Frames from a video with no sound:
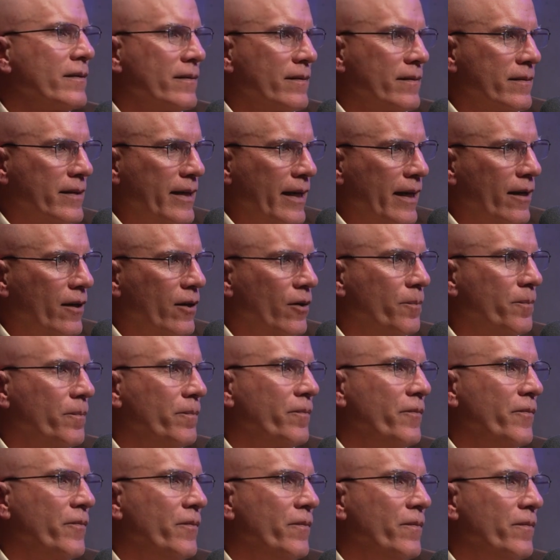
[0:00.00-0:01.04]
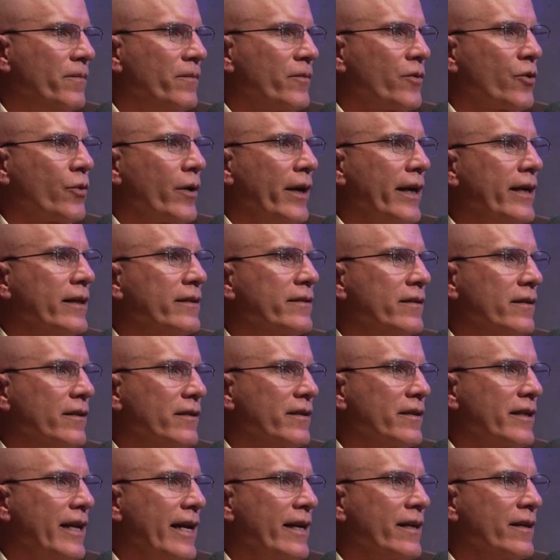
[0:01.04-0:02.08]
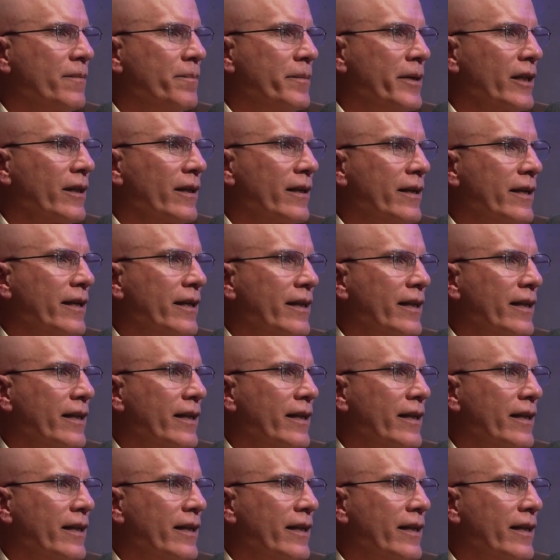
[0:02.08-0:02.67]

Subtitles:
to help create sustainability